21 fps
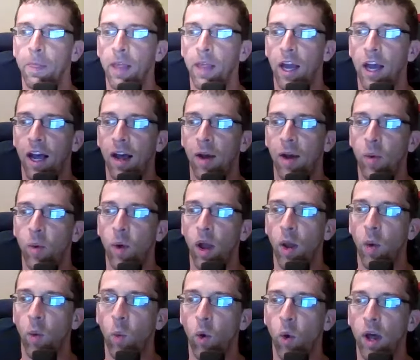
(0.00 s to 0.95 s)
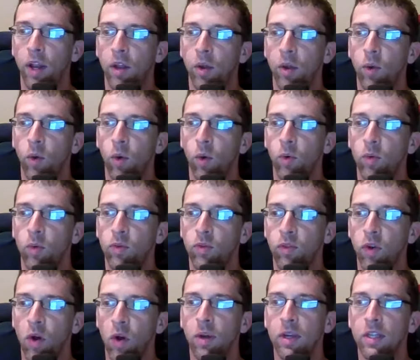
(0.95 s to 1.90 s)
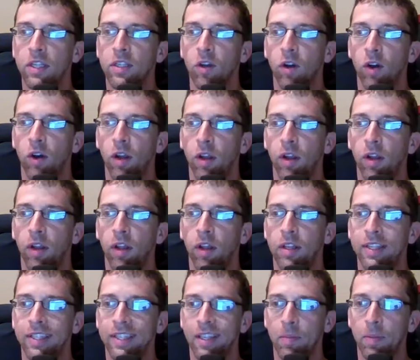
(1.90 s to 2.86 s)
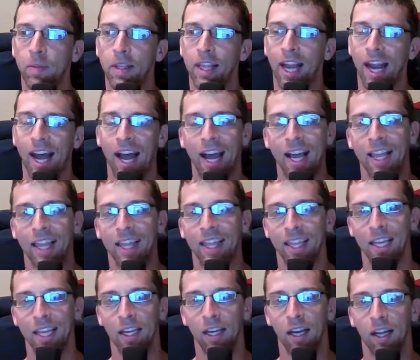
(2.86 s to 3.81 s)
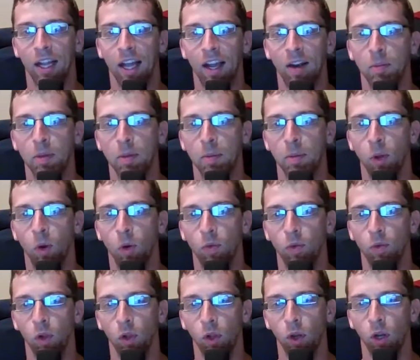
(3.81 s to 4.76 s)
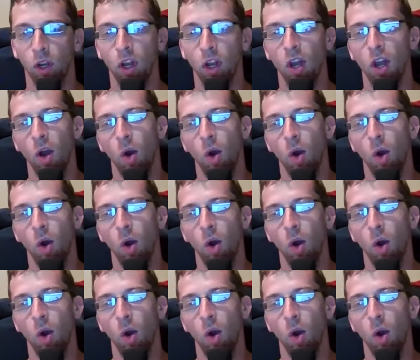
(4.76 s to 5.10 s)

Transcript: I want to focus on something that I think a lot of people overlook,